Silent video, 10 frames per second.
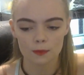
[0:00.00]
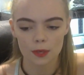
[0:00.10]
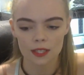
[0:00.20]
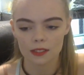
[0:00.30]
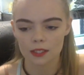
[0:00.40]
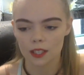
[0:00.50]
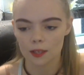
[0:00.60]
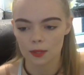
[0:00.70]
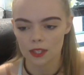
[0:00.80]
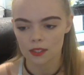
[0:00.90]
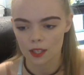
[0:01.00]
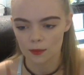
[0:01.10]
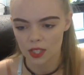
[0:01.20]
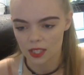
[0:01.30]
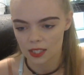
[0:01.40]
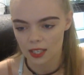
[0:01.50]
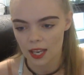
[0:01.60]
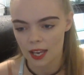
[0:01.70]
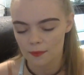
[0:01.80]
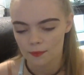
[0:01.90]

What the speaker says: basically going to be the subject today.